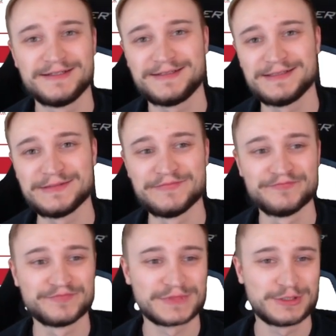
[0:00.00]

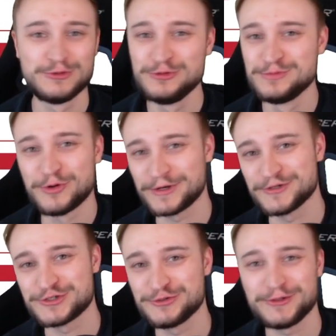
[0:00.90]
cool modern
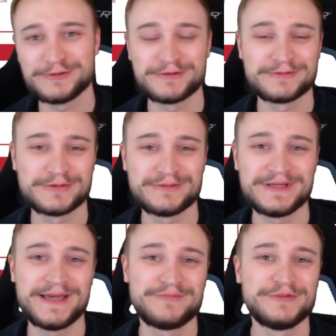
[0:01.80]
shirt, or what we
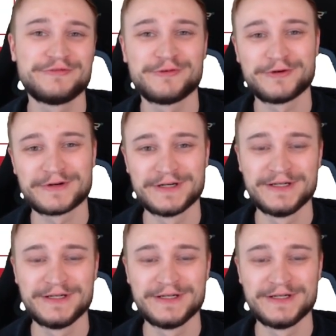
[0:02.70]
had before,